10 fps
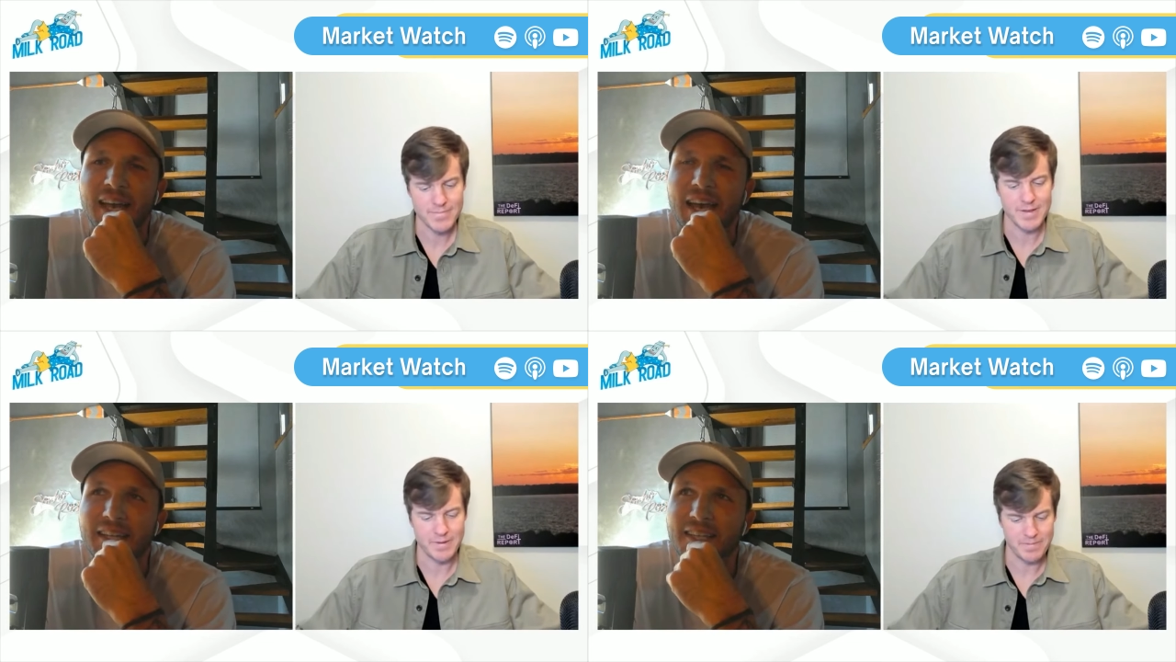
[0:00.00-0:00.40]

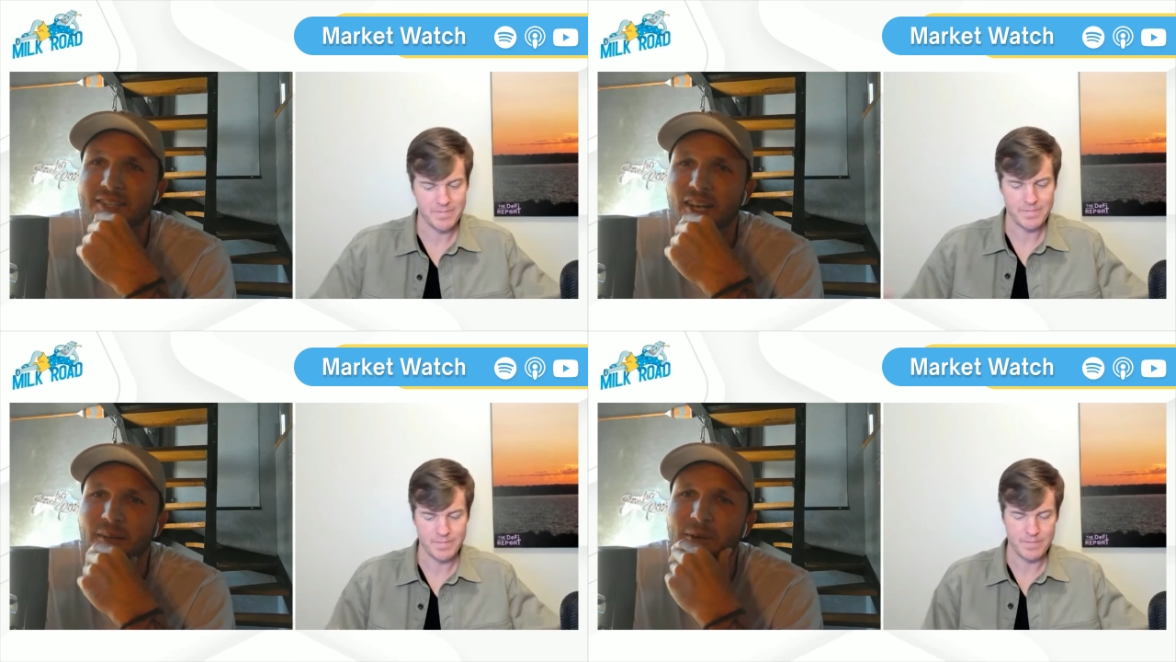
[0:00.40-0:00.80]
Speaker 1: And let's
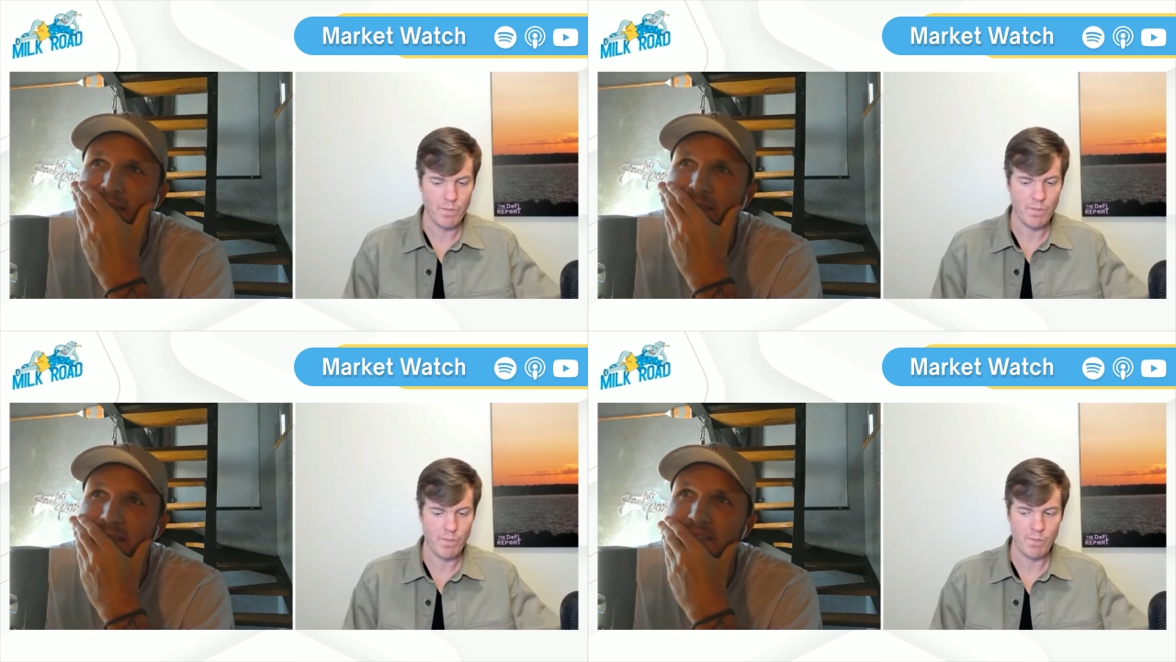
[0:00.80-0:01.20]
talk about
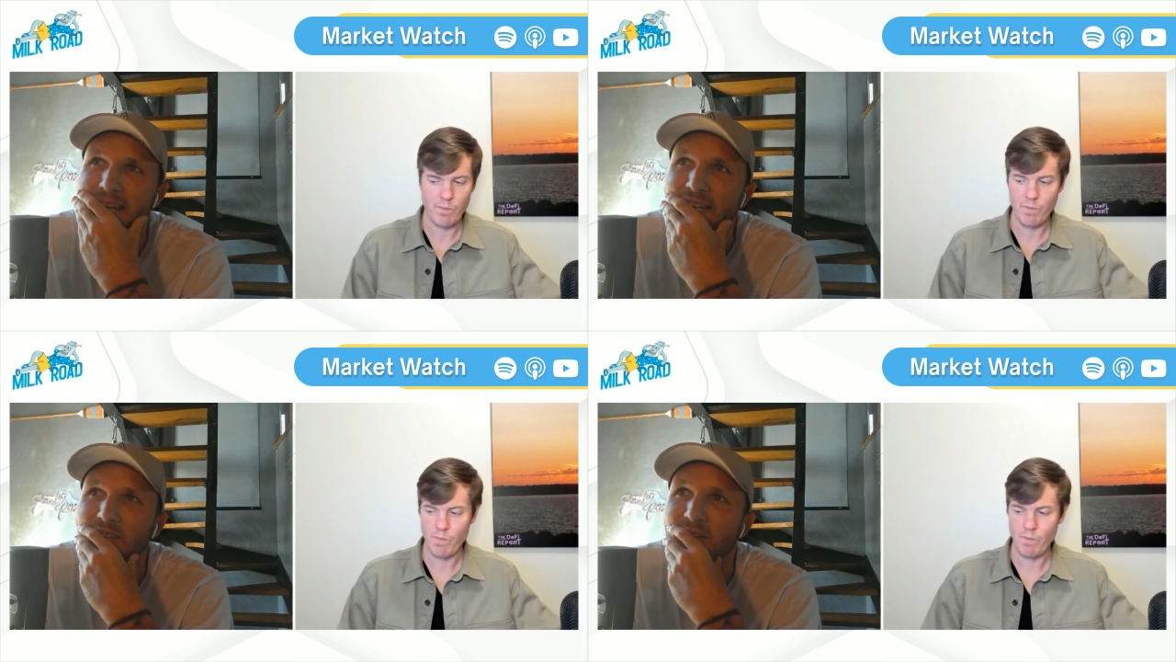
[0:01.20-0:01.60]
the
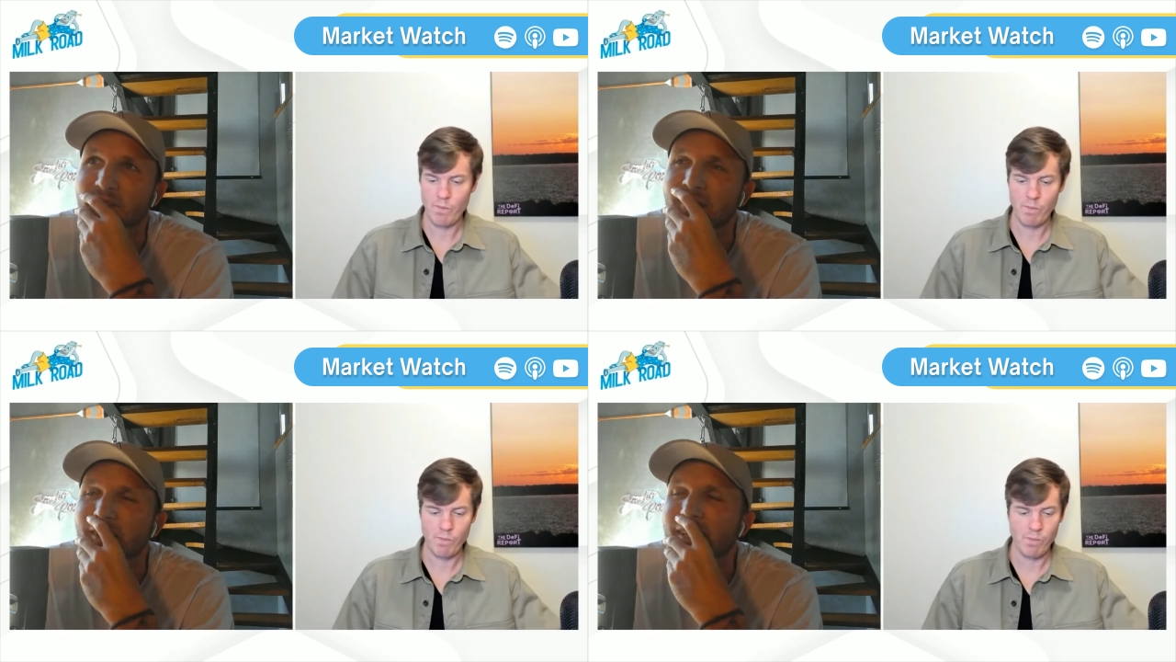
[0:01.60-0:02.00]

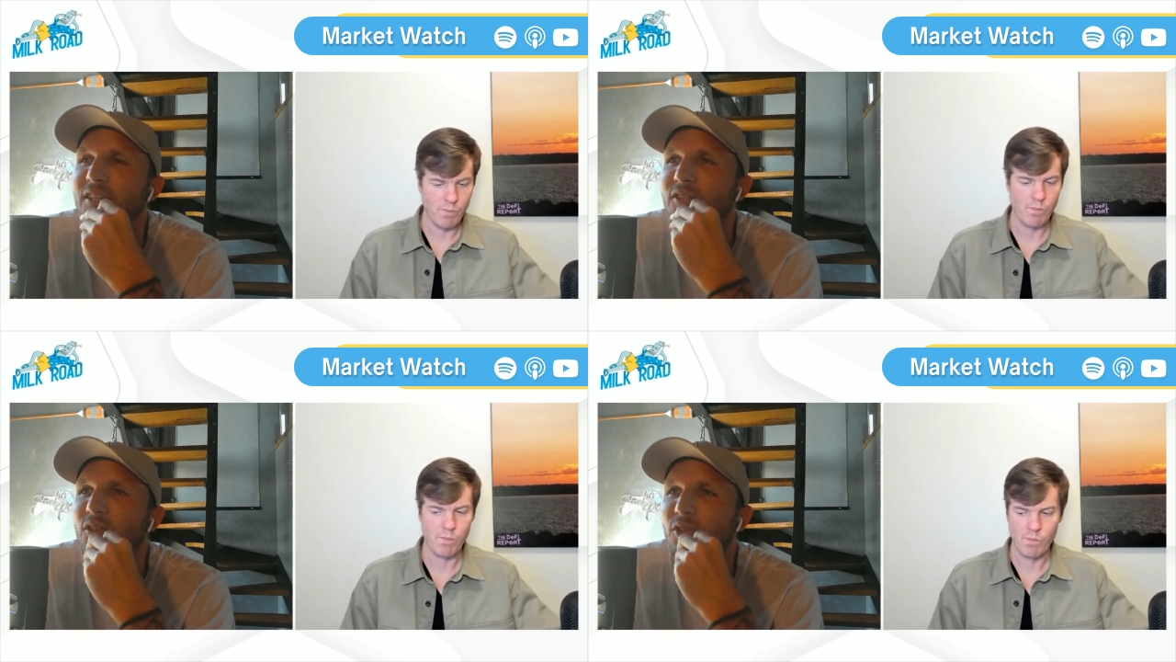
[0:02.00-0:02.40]
cycle.
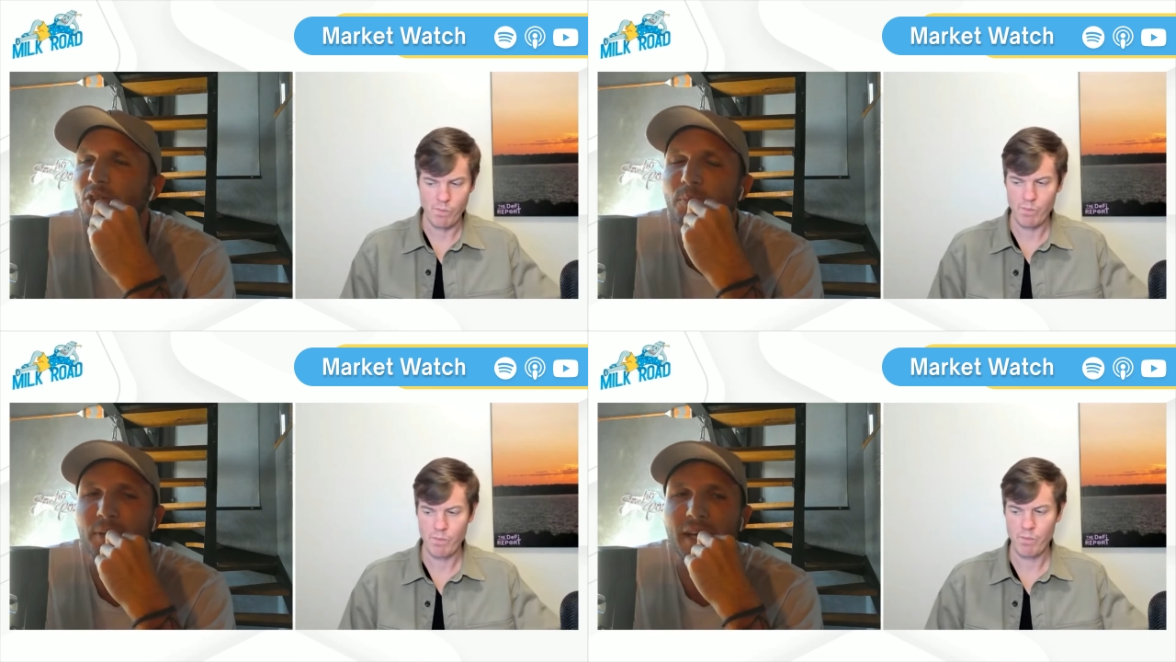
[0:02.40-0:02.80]
Do
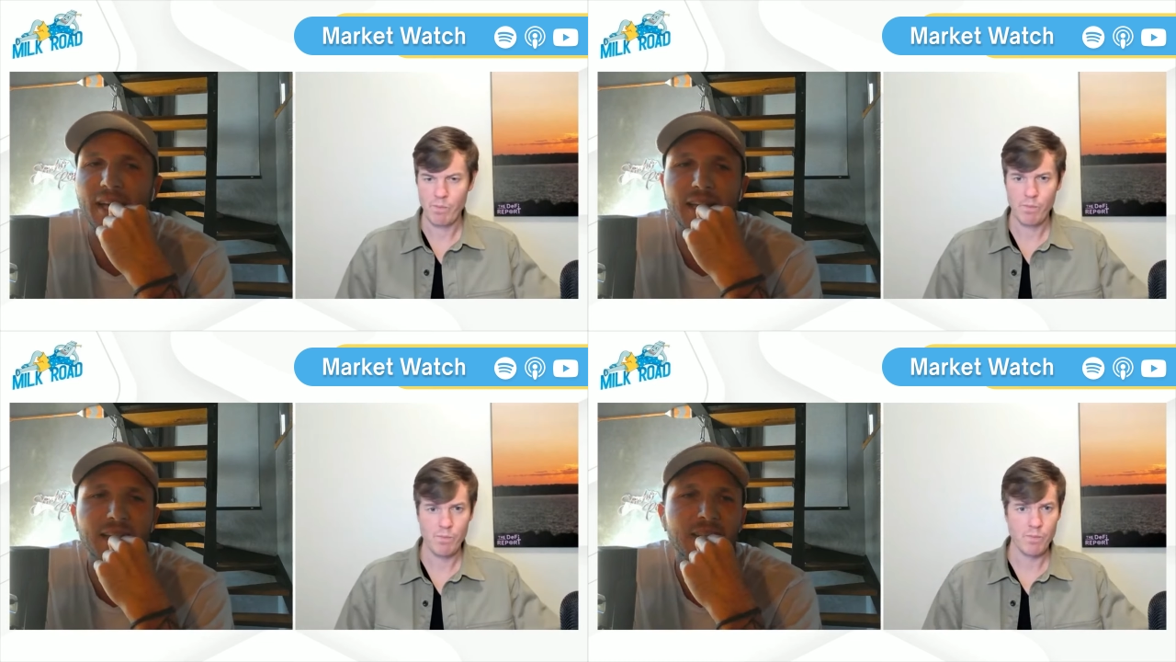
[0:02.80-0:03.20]
you
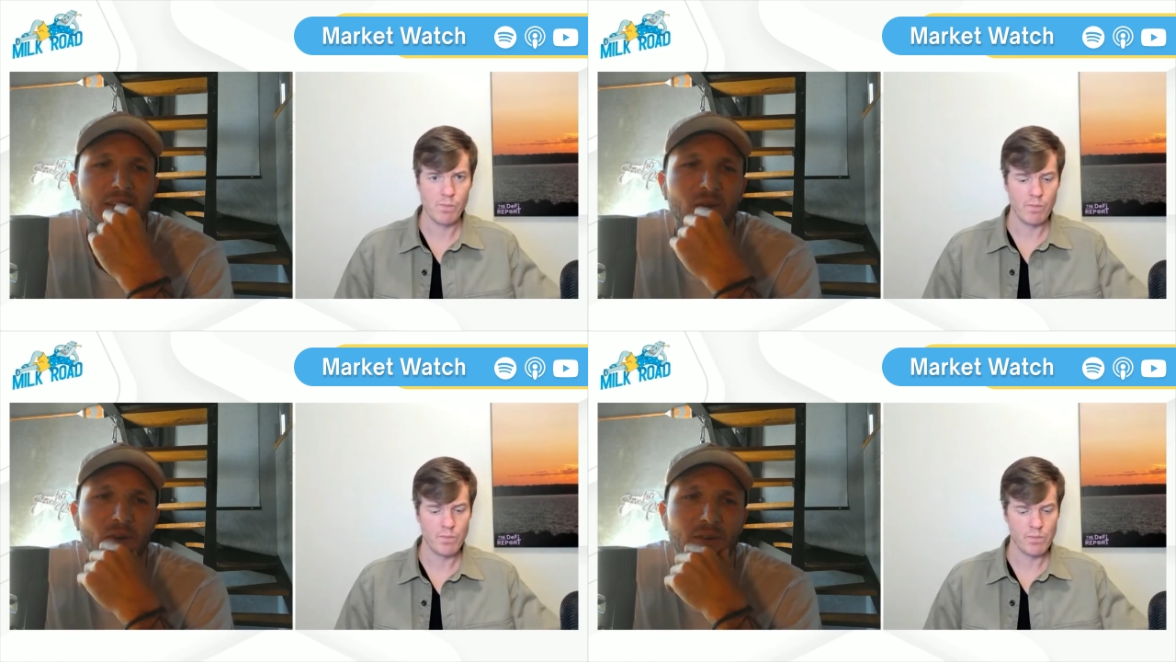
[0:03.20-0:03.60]
play
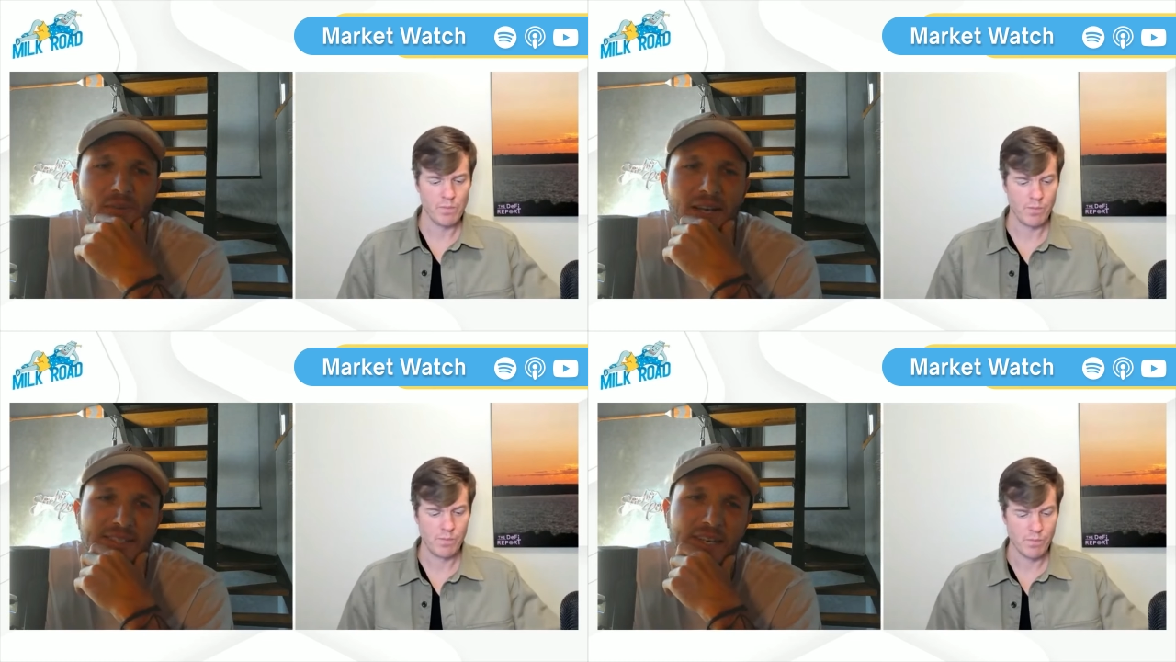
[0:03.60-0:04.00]
or invest?